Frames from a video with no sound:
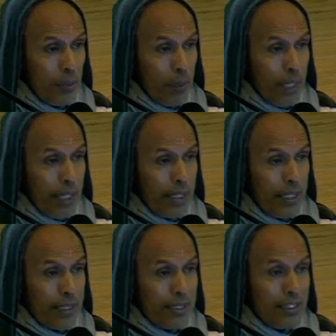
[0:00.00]
a way
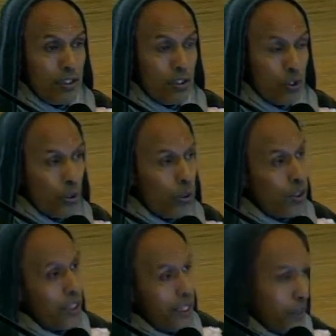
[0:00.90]
that is
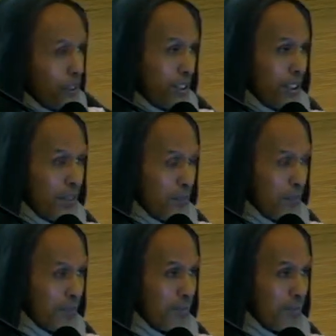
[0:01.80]
insulting Krishna.